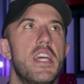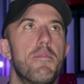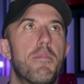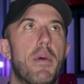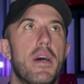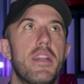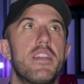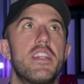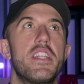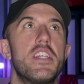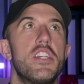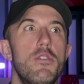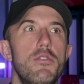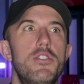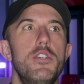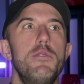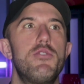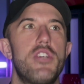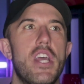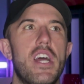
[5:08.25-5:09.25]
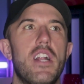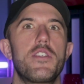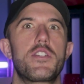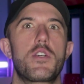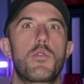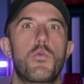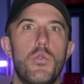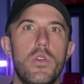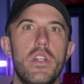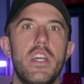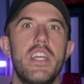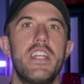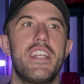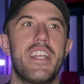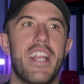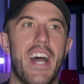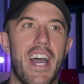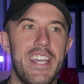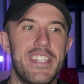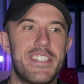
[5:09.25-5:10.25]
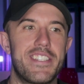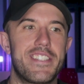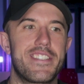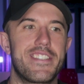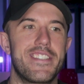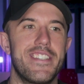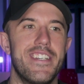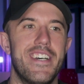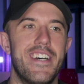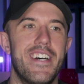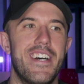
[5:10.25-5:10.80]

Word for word: but the YouTube channel is a really nice,